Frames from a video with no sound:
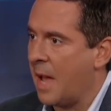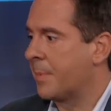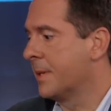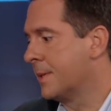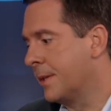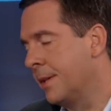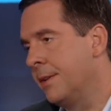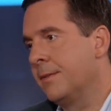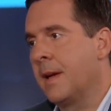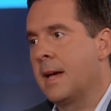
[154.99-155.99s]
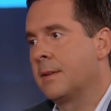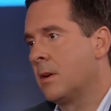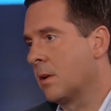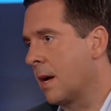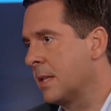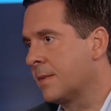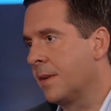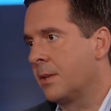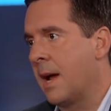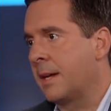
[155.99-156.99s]
happens, and then you've got all kinds of
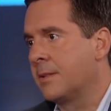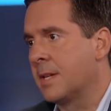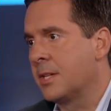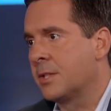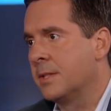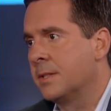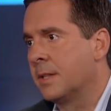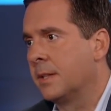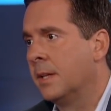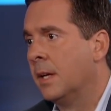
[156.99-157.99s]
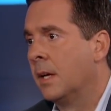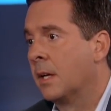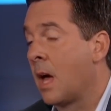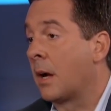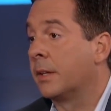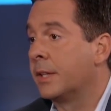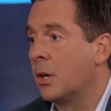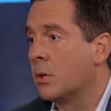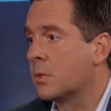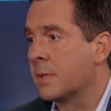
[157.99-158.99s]
other accusations, and God only
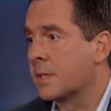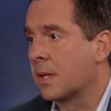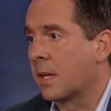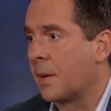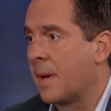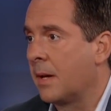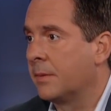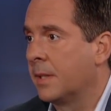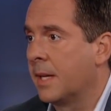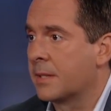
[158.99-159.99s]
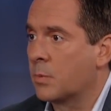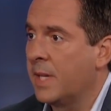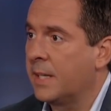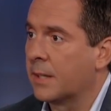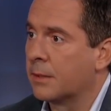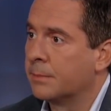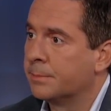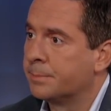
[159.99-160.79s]
knows what's going to come out in the next week here.